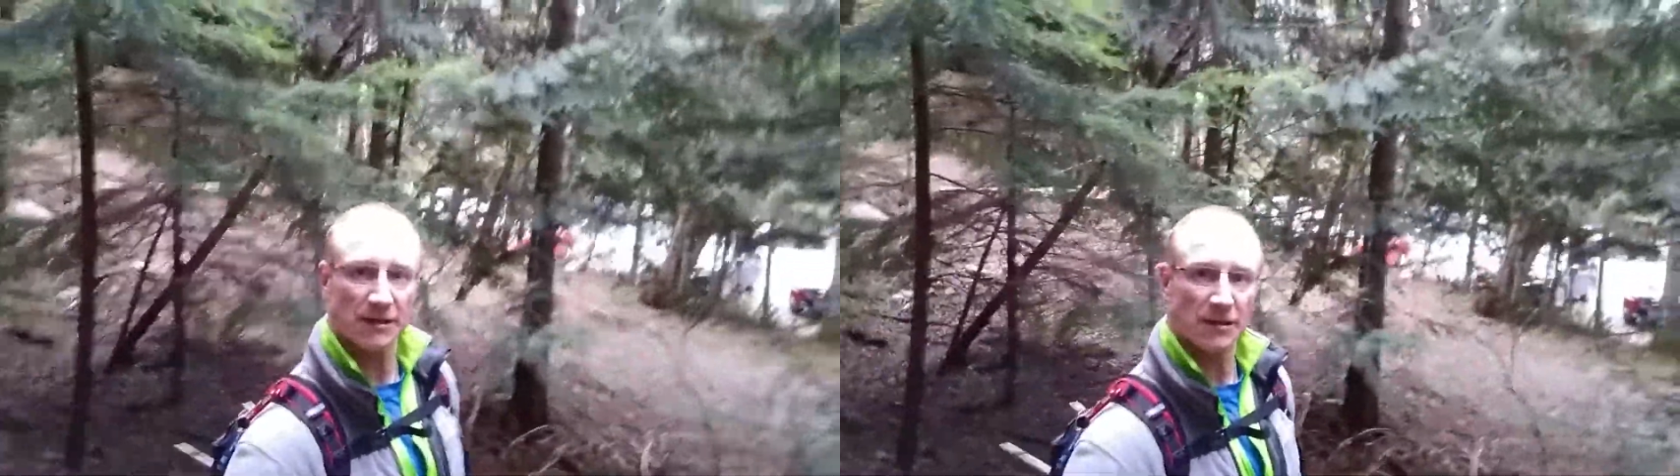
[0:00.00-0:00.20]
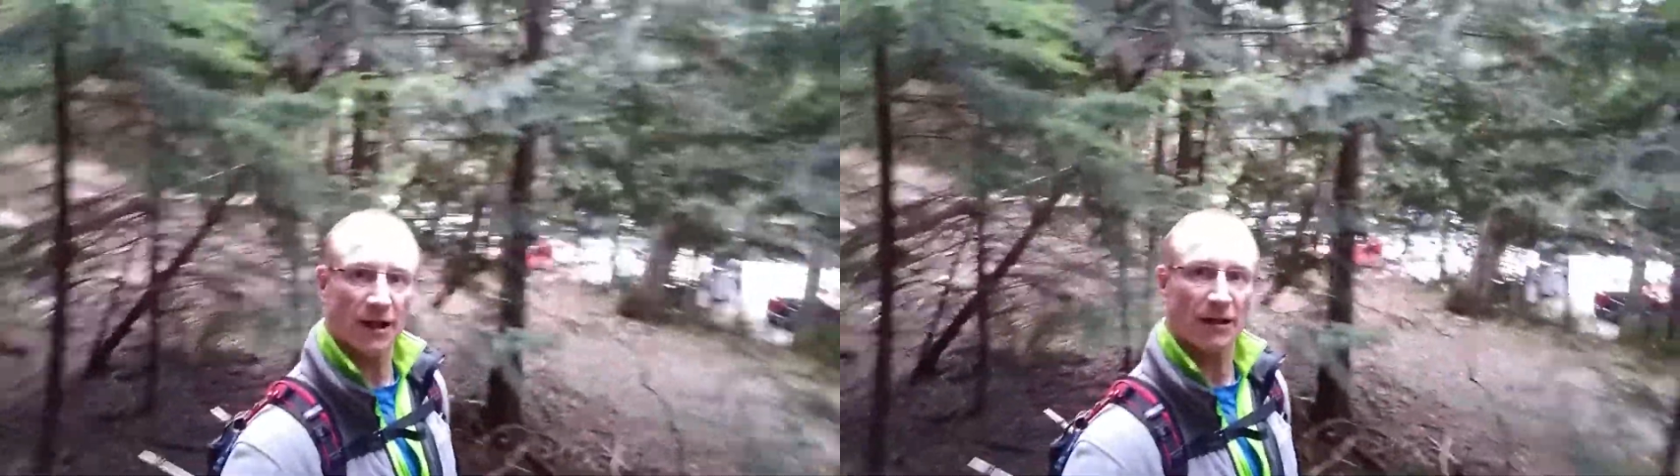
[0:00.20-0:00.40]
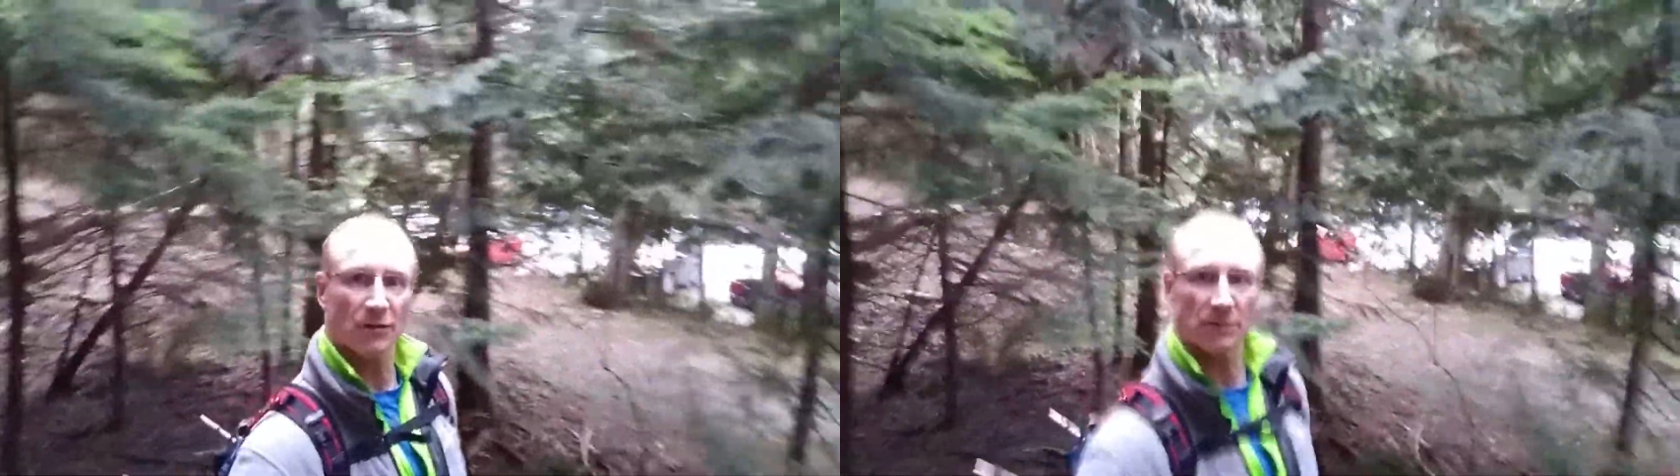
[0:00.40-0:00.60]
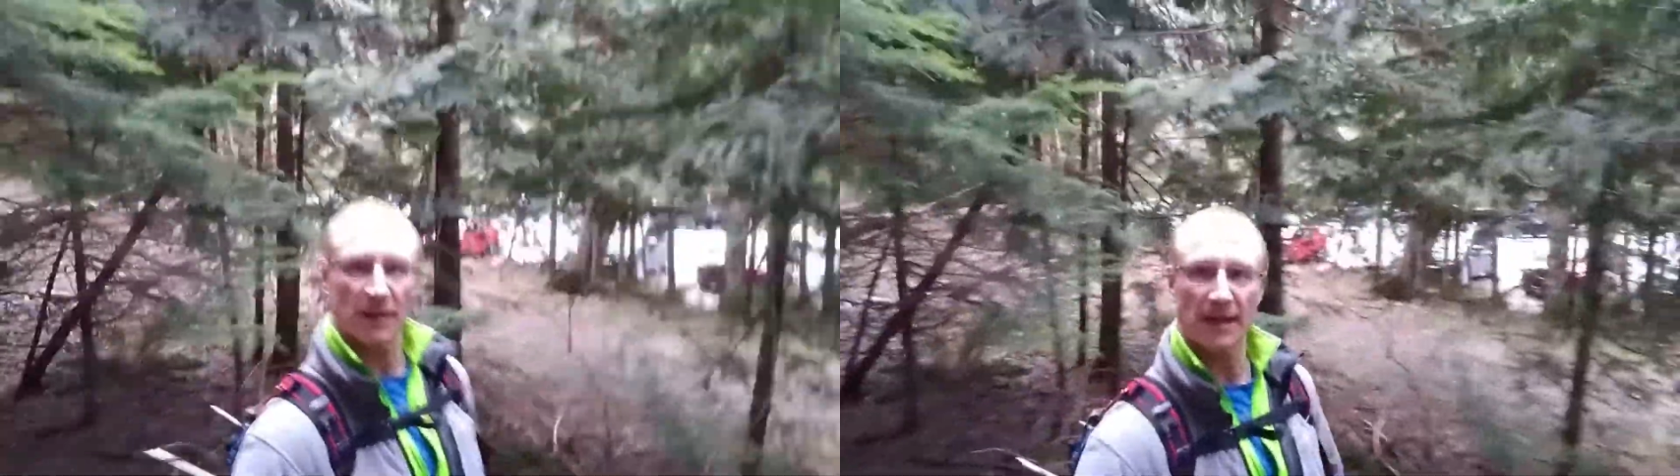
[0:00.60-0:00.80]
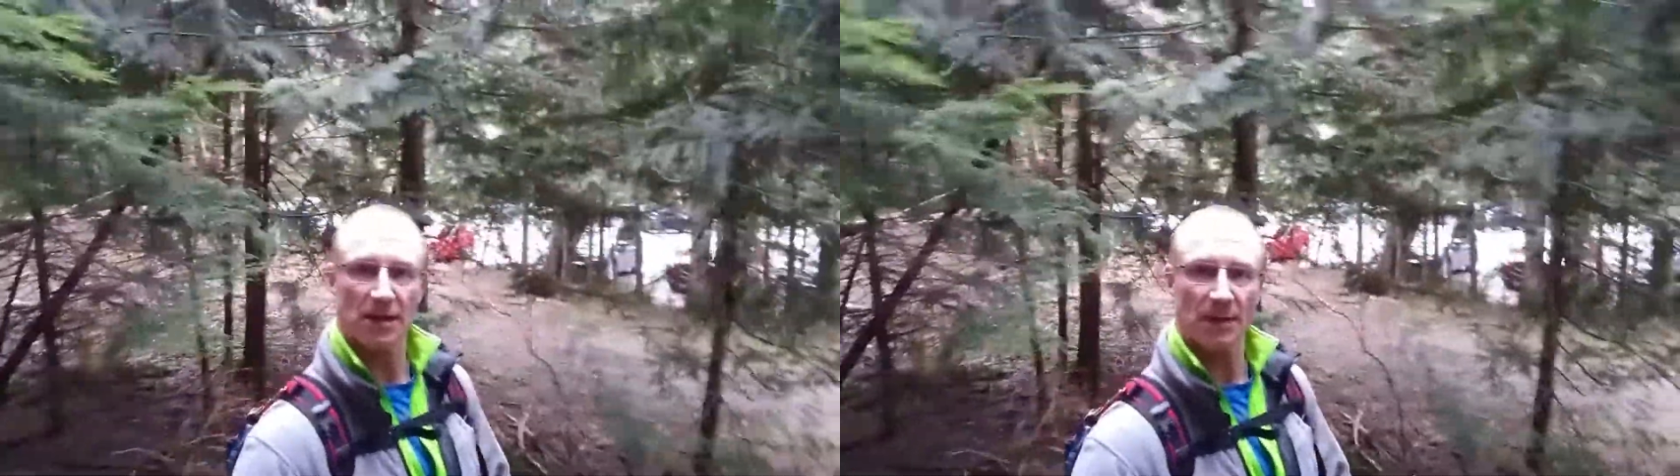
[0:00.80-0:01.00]
a lot of those
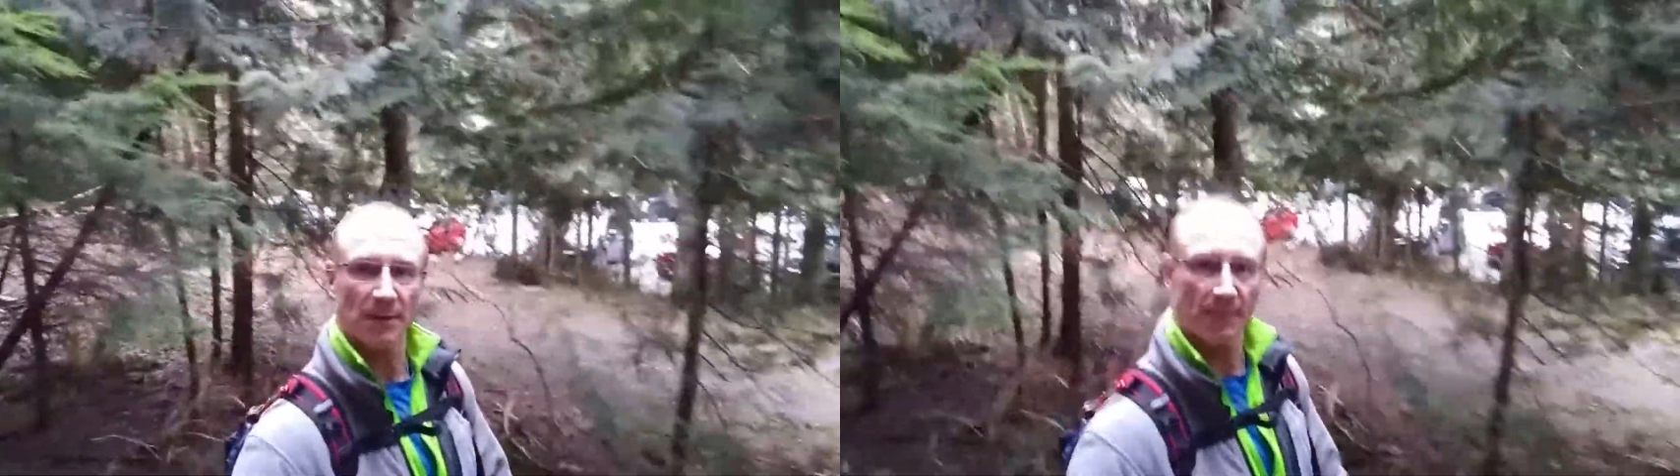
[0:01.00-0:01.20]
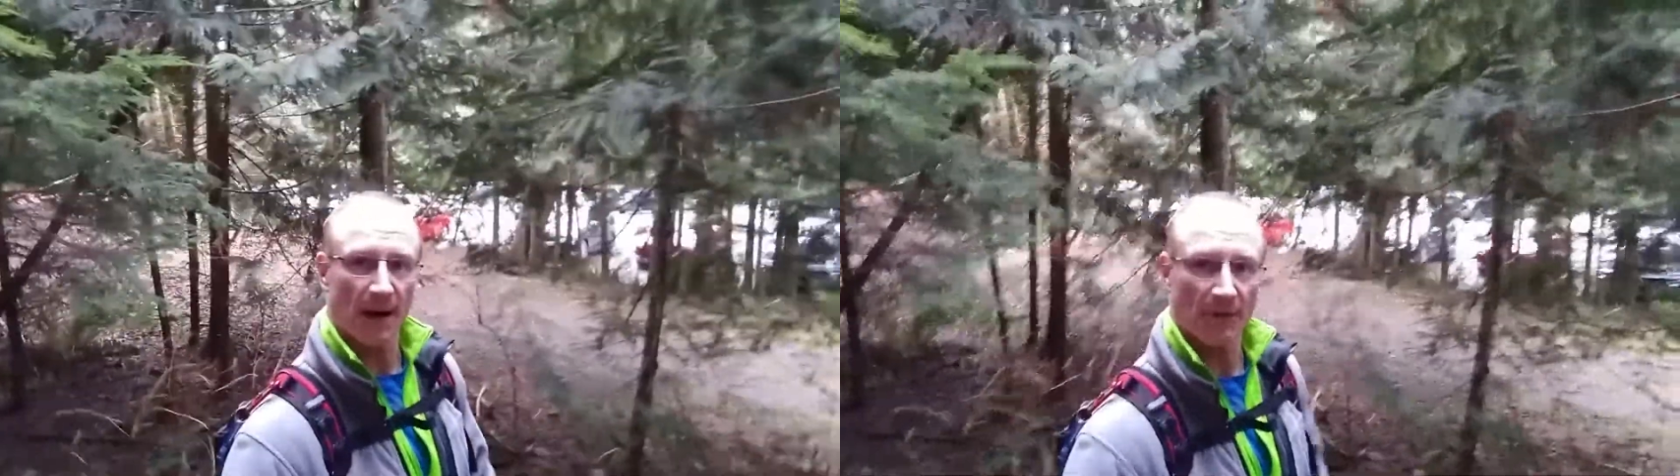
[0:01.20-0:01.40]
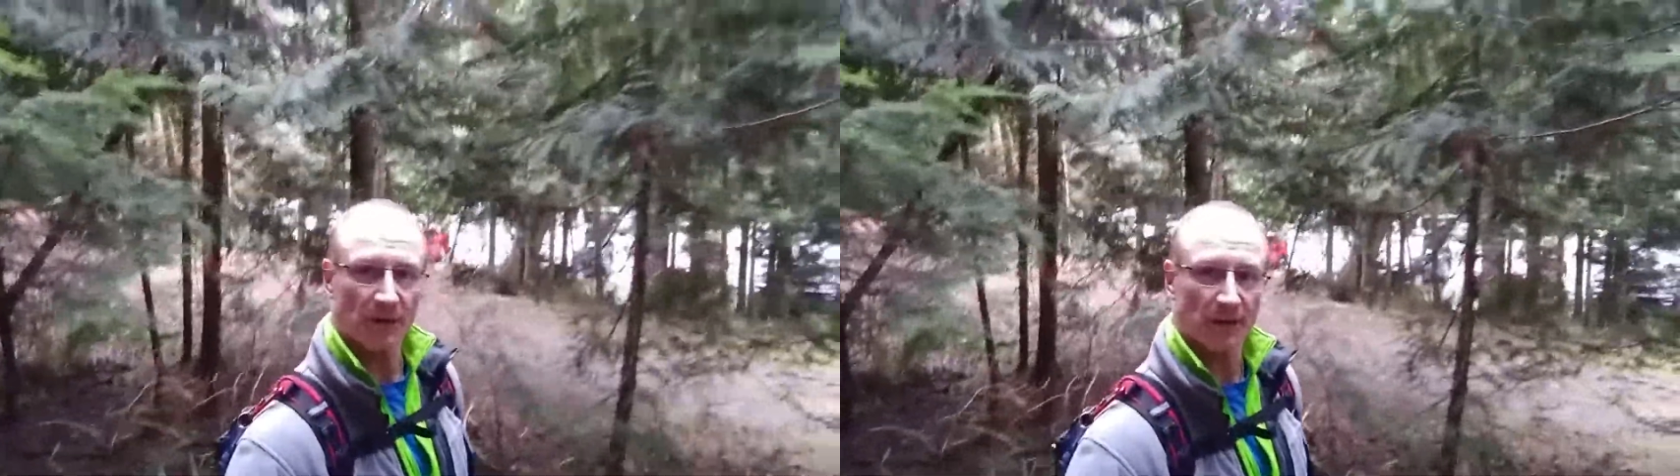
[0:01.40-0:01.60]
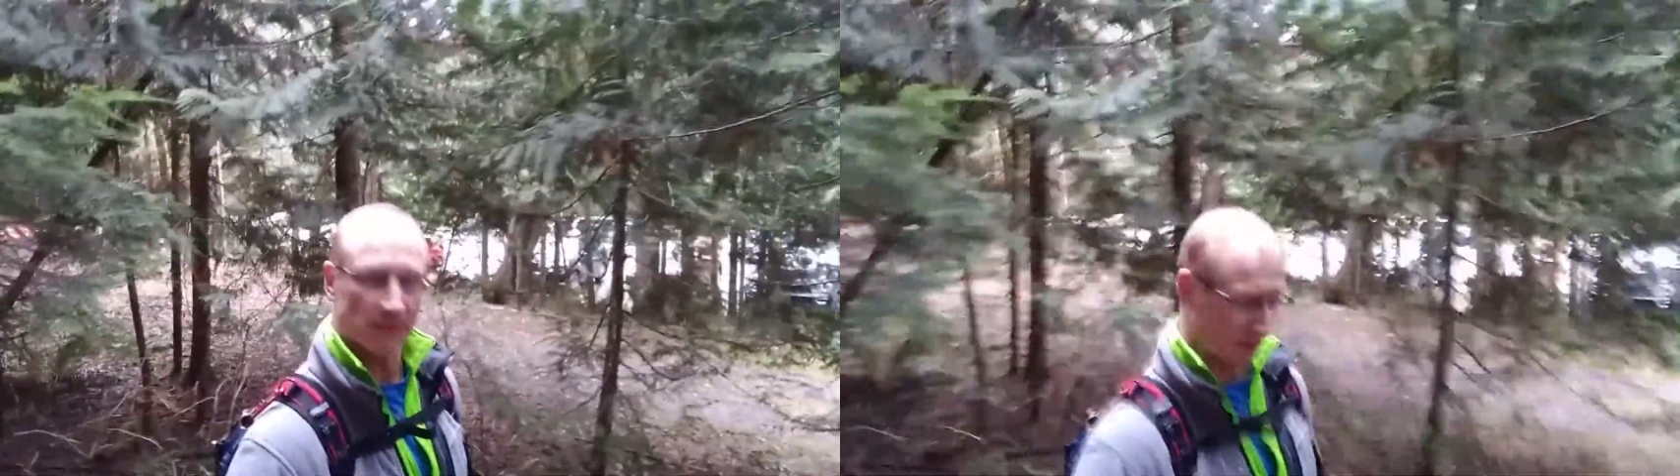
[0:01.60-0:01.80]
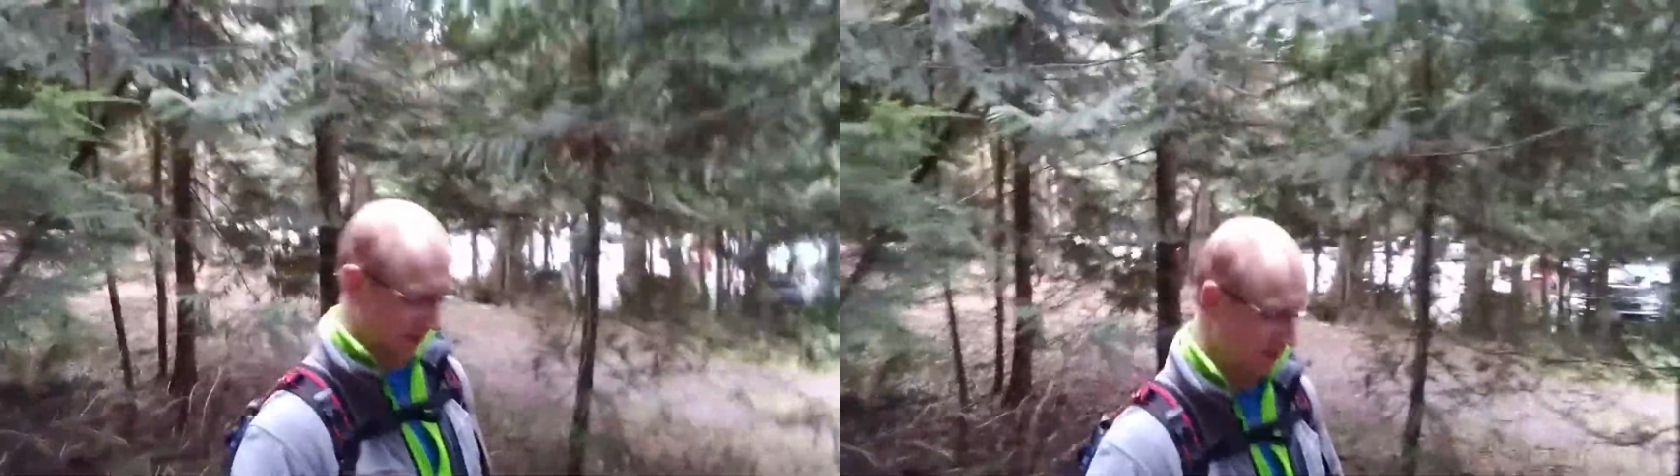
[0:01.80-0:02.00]
lakes up in the mountains